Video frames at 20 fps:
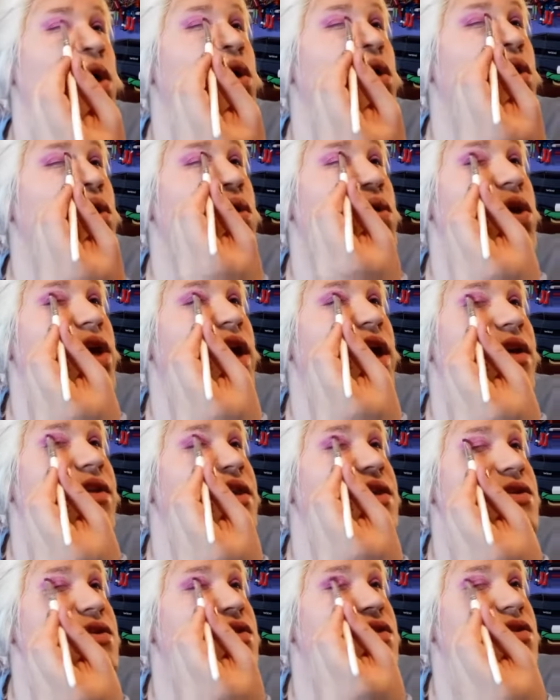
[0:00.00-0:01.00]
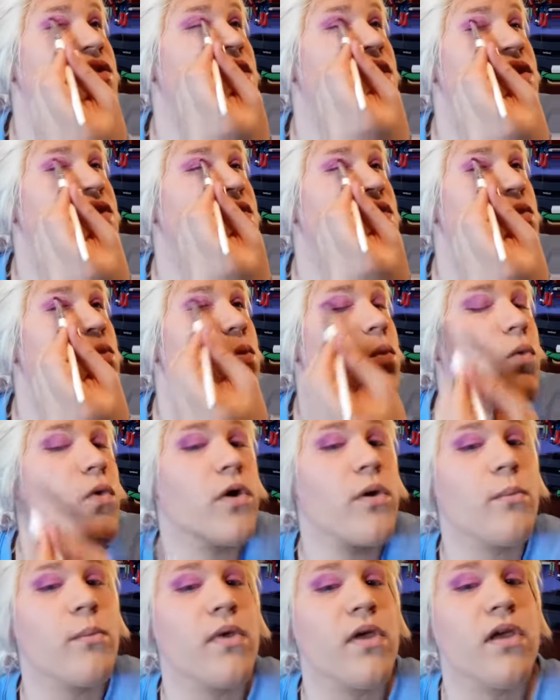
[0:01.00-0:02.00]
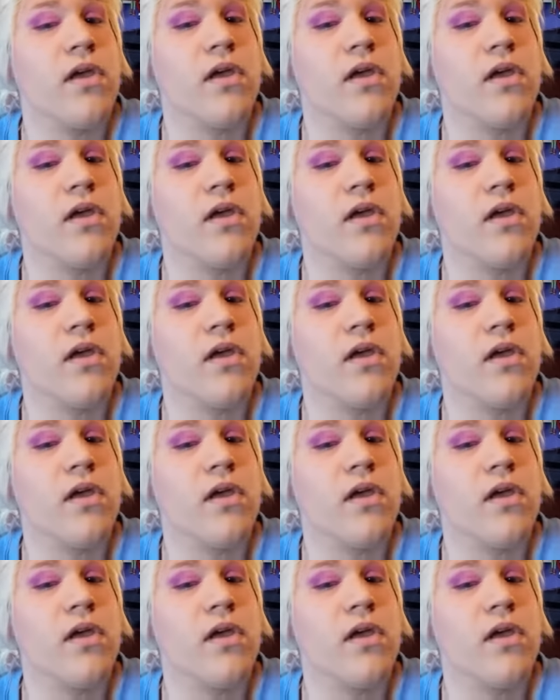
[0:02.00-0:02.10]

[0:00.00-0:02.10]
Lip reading: Oh yeah, this is nice and warm.